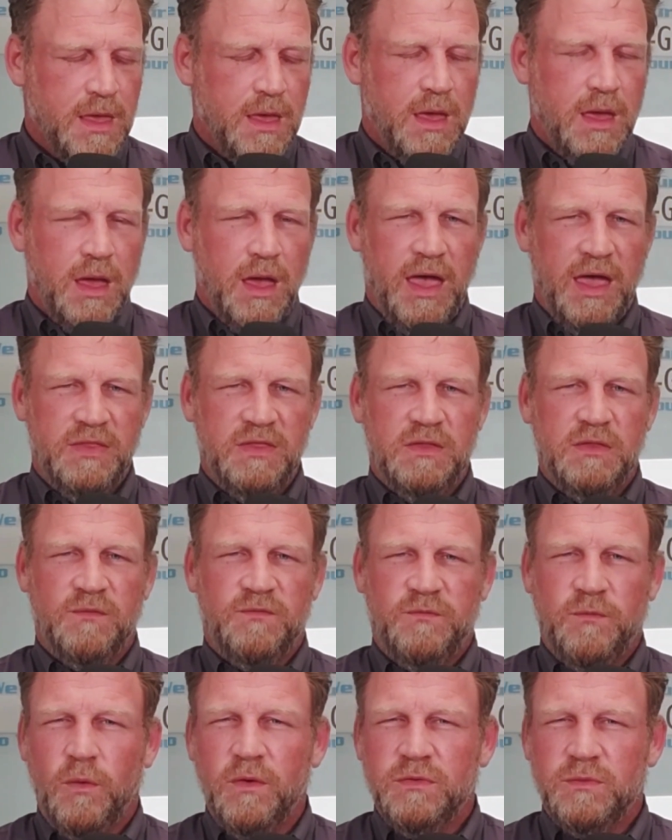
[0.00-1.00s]
And then the
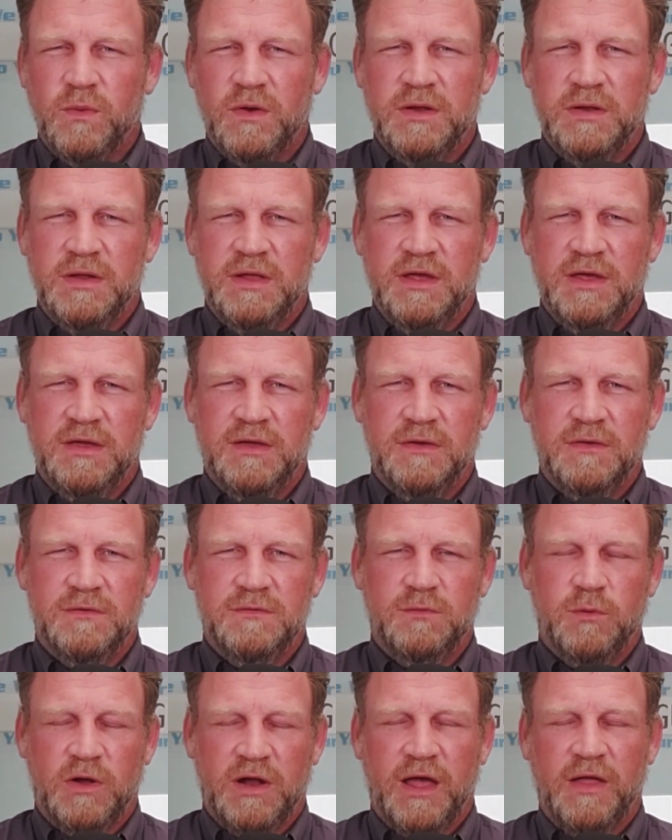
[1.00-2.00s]
4th one
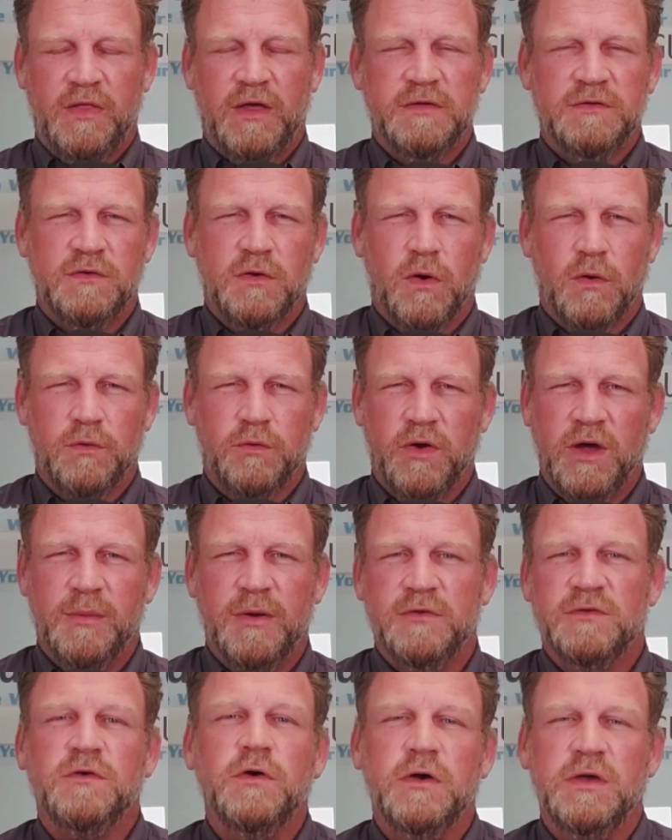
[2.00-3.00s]
is what I like to call
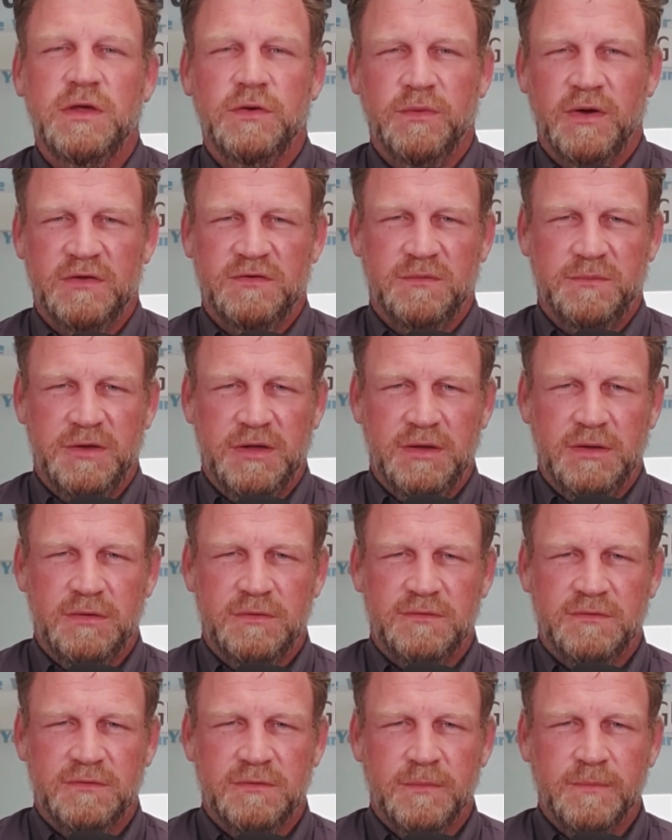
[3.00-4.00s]
grandma's cookie
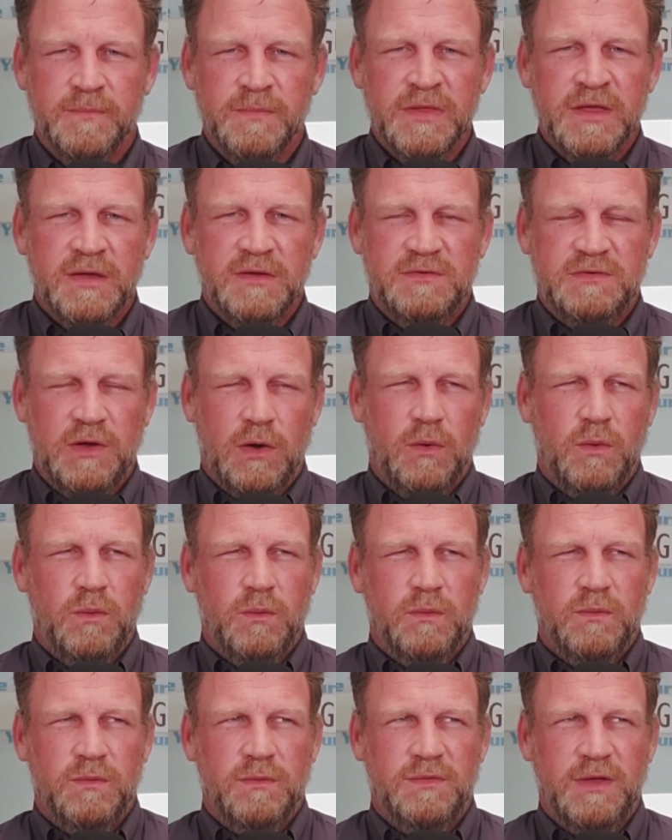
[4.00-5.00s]
recipes. So
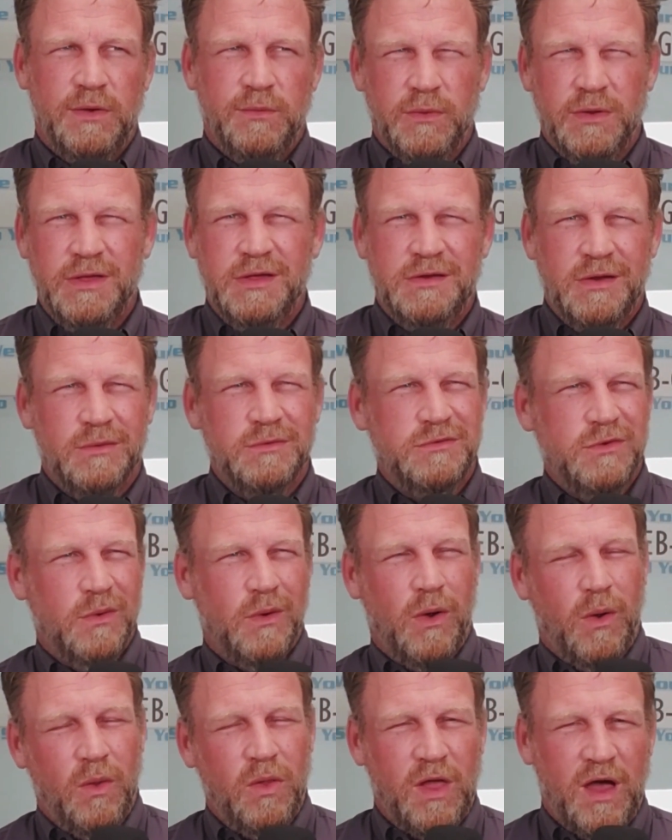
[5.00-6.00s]
they really don't do a
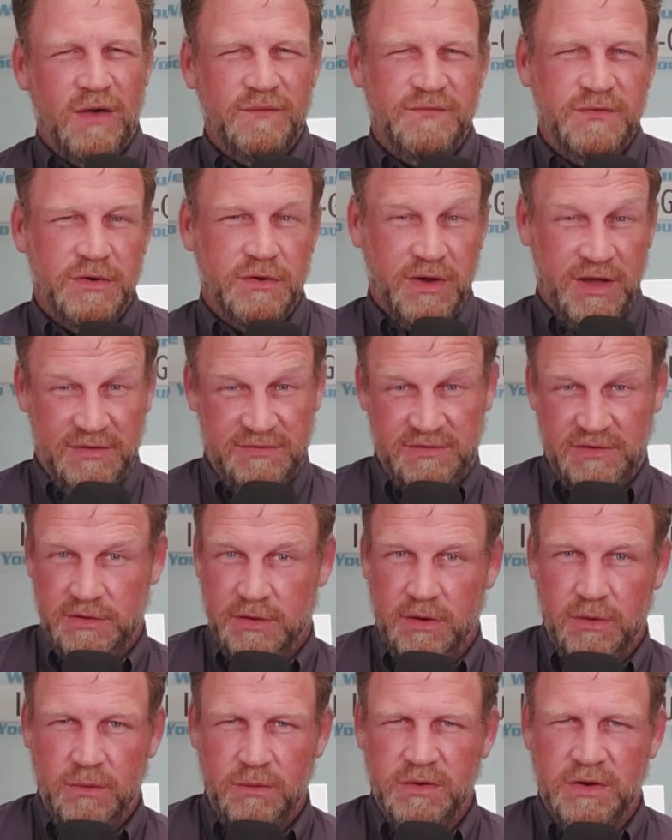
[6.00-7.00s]
whole lot for your
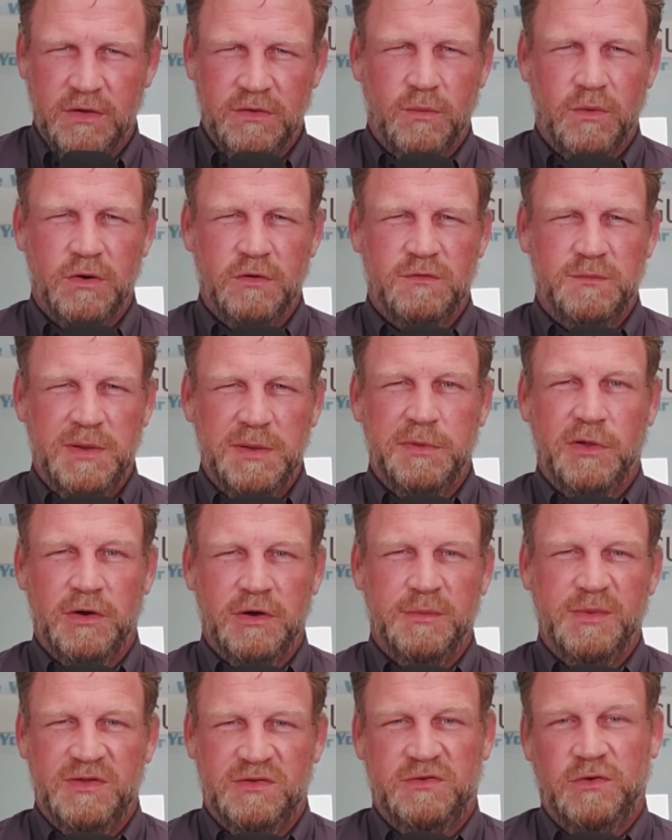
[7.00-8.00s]
SEO. In other words, people aren't
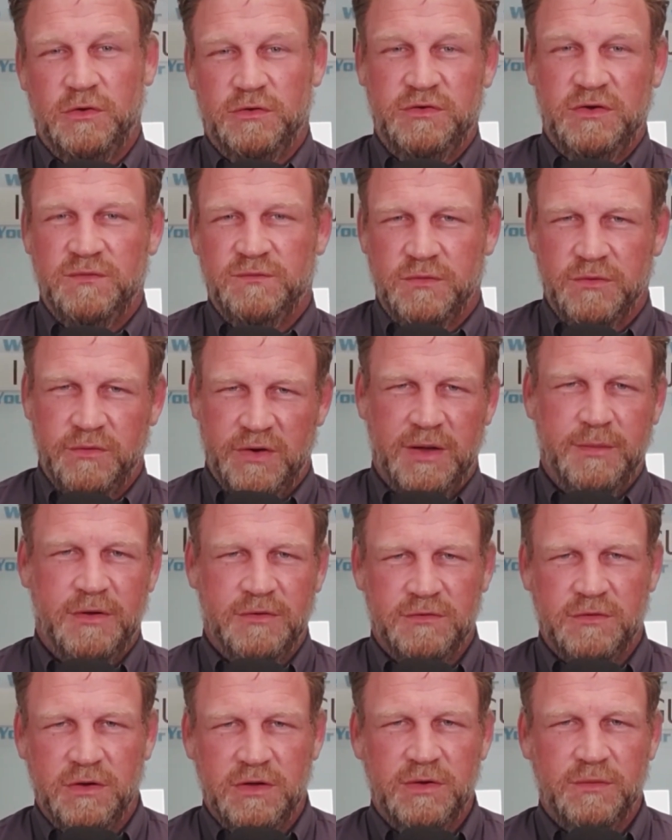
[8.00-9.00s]
going to be searching for grandma's
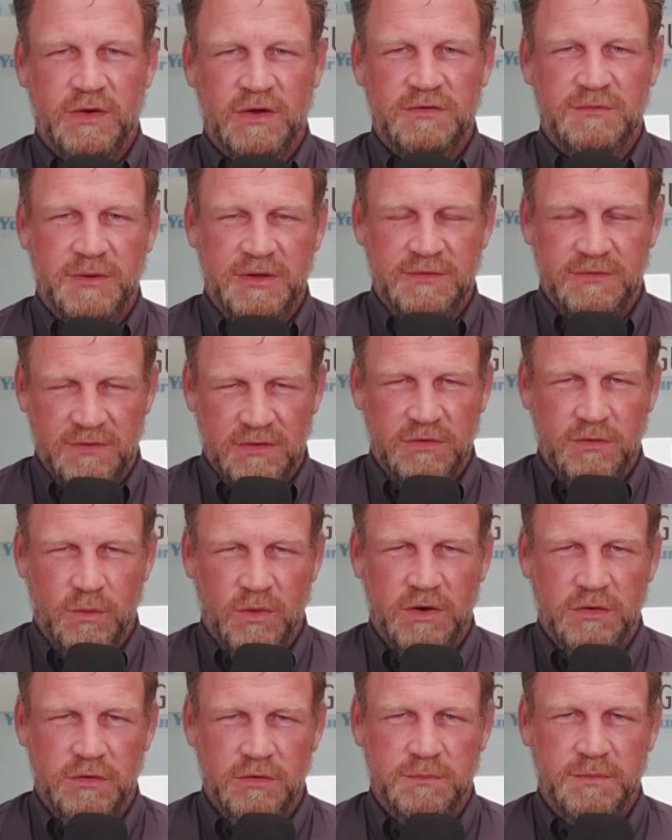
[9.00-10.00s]
cookie recipes that you
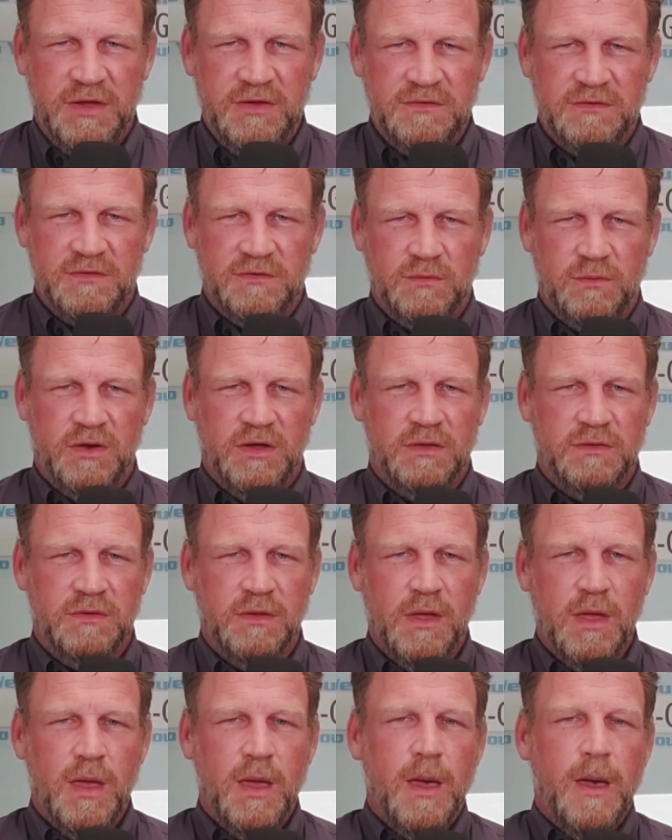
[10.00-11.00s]
want to do business with,
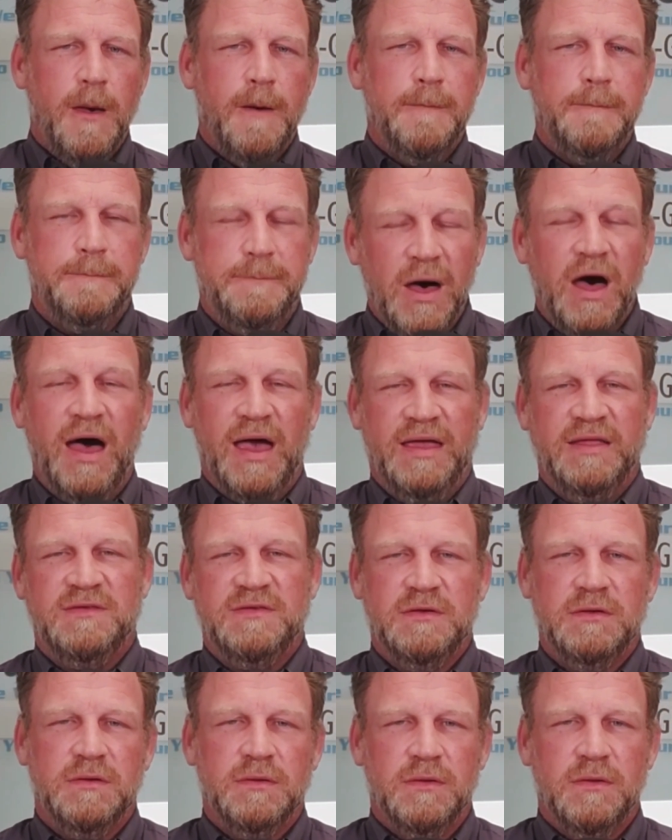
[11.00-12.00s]
but
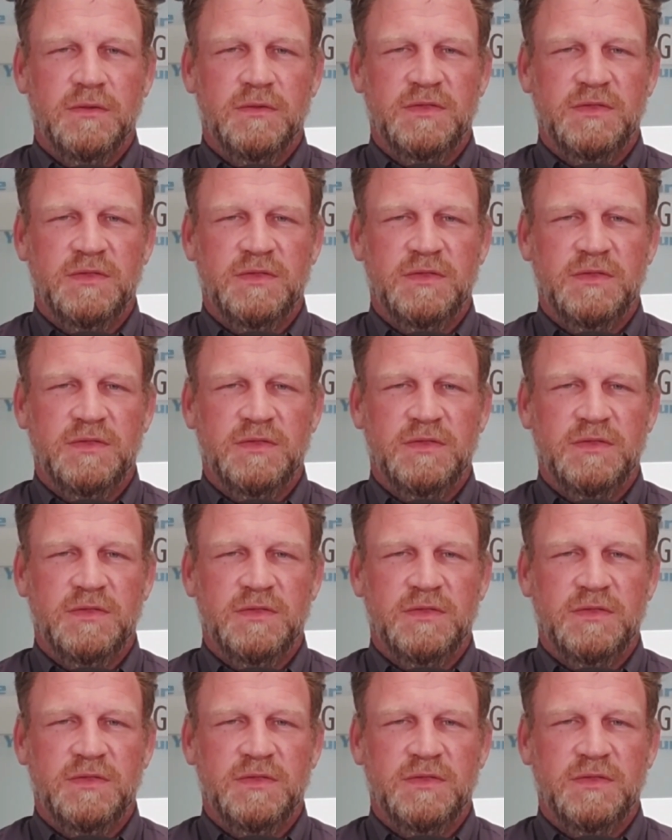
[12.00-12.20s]
they